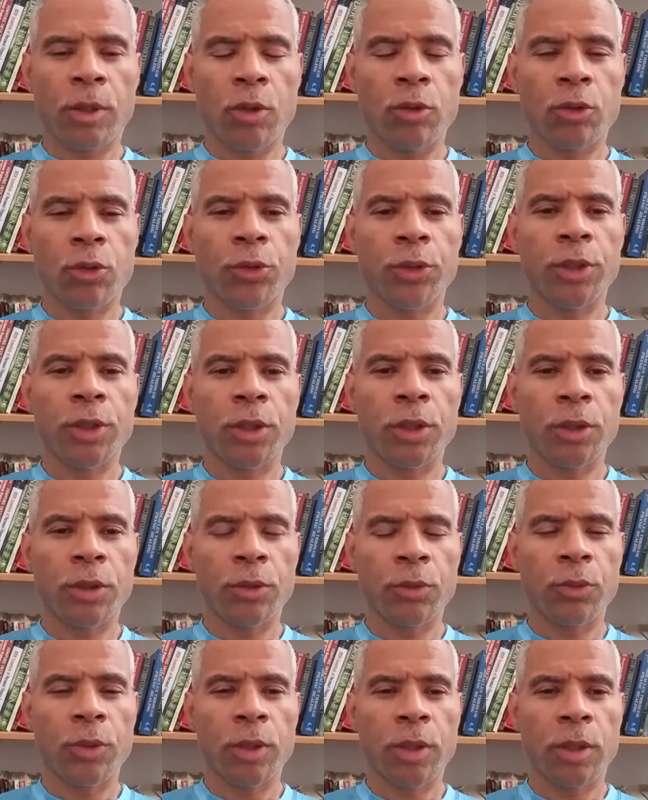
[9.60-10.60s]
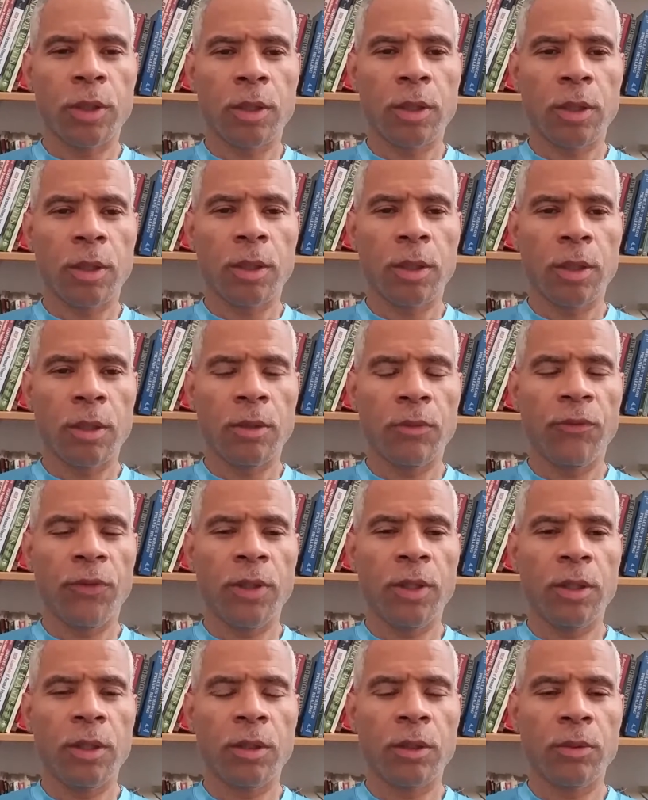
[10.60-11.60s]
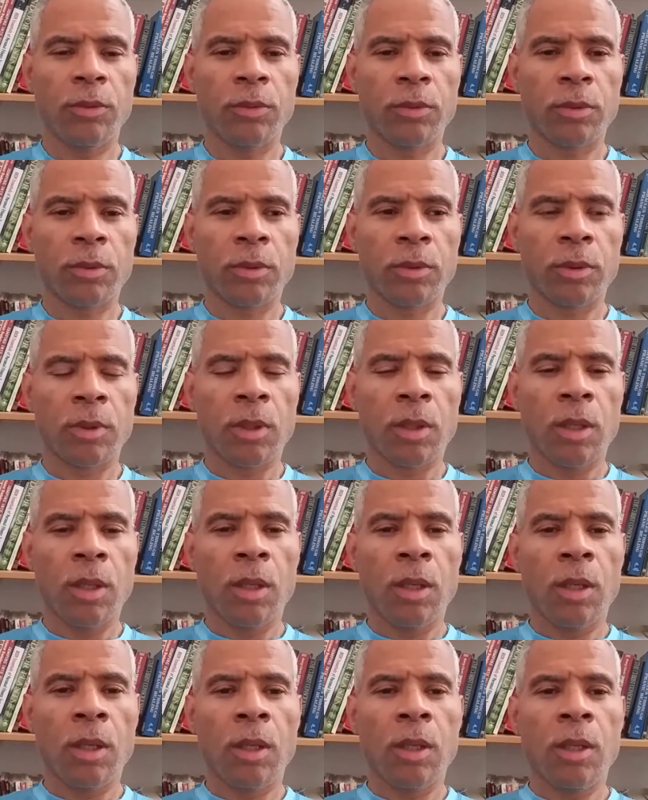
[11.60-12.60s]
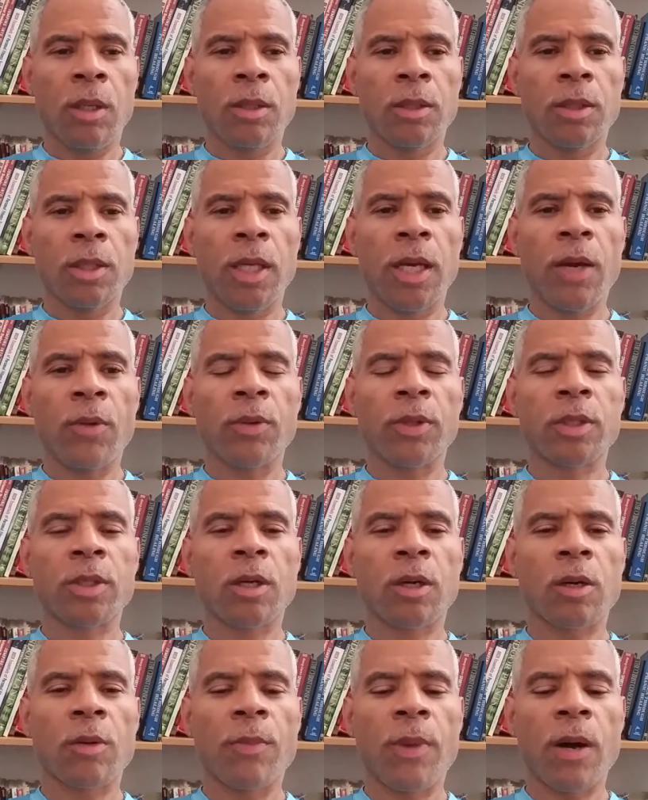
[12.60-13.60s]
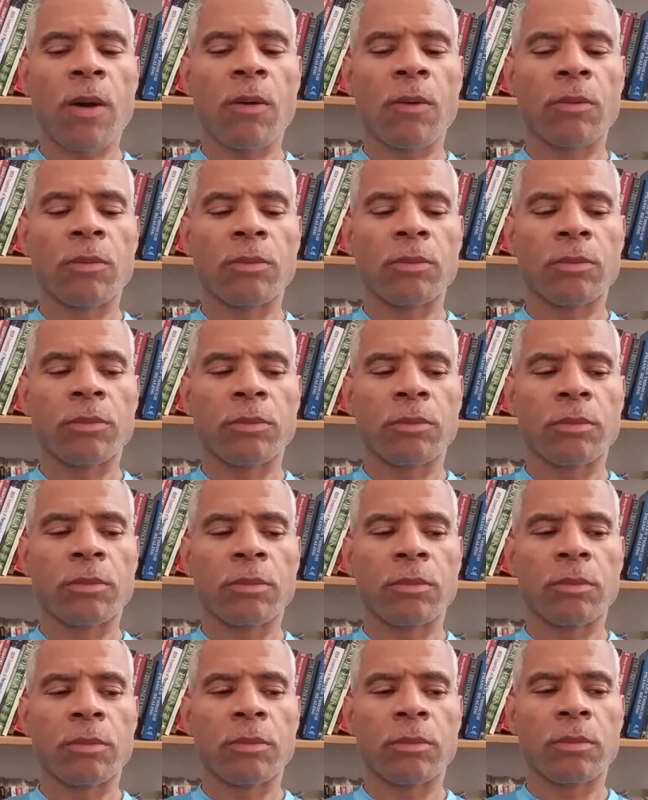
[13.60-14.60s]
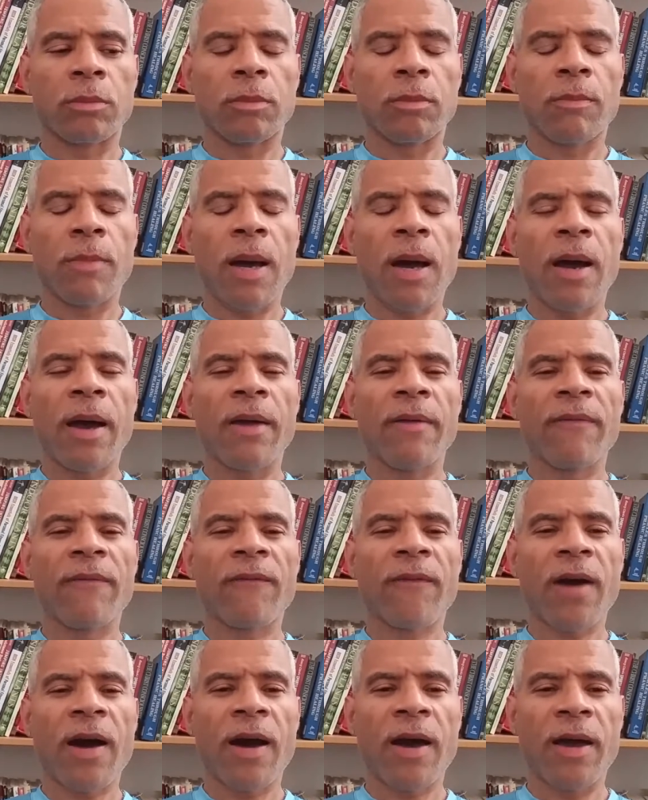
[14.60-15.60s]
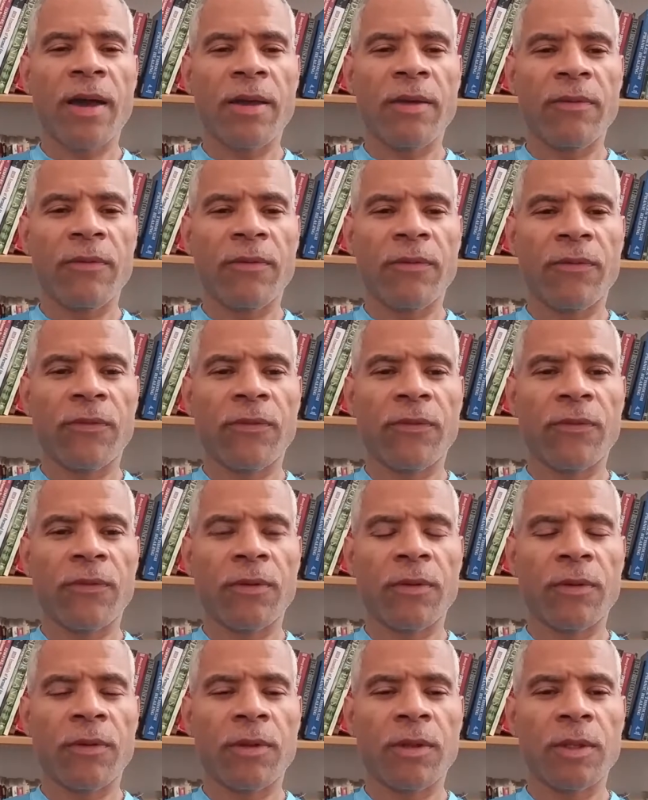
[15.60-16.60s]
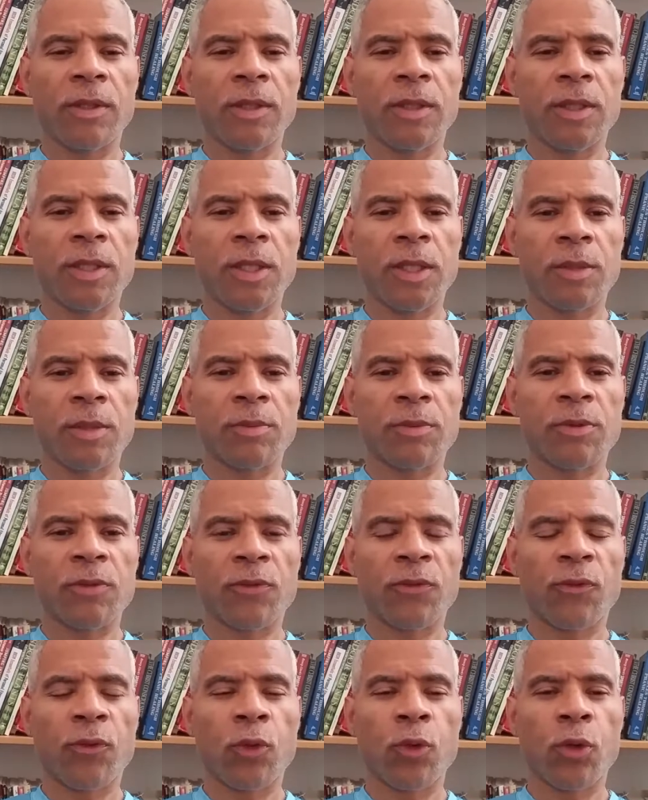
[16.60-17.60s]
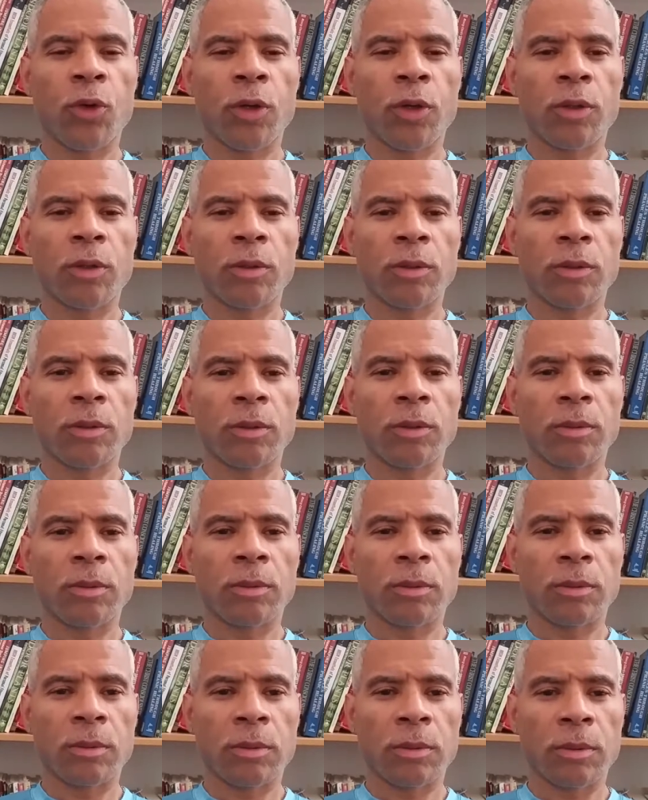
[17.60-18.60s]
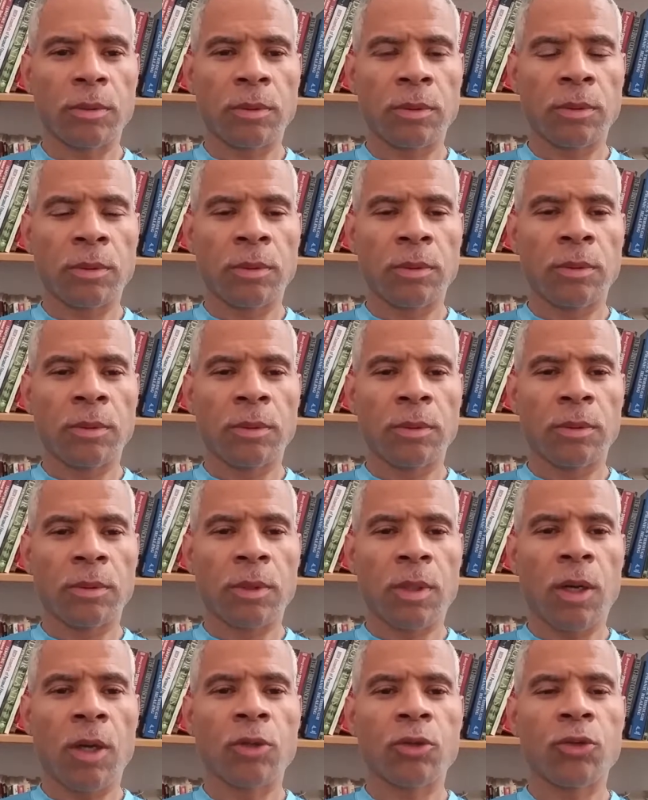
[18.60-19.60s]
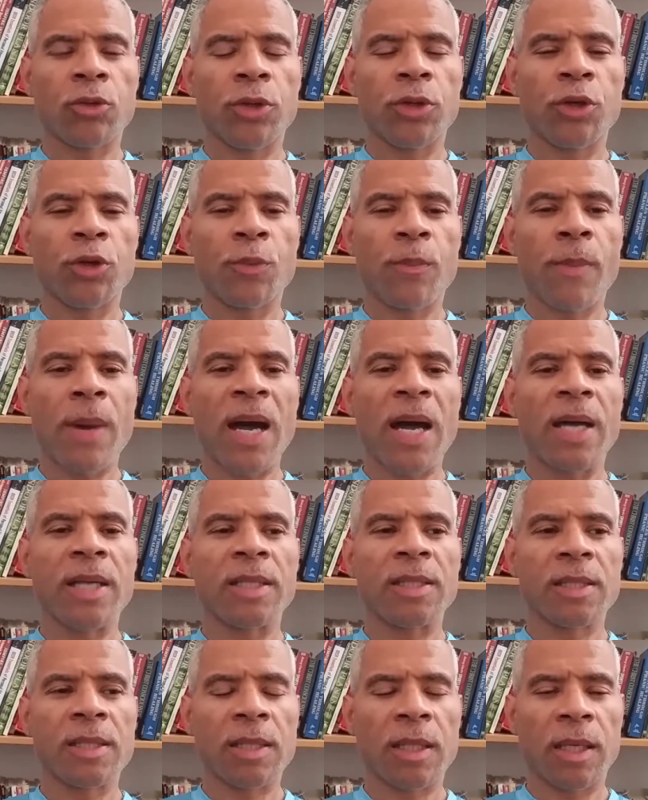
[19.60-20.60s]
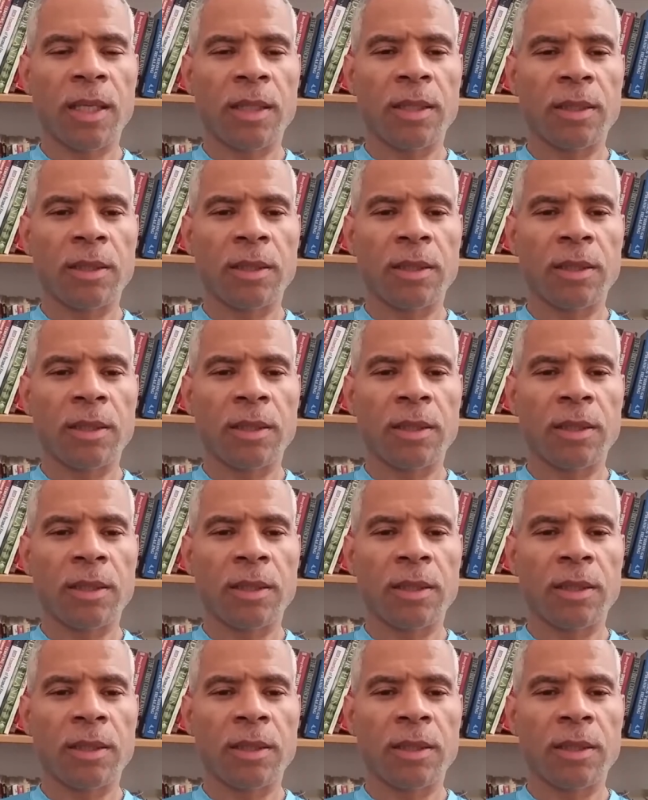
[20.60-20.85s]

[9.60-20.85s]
Coach Chris here with another video. Today I want to talk about my 5 tips for altering your mindset.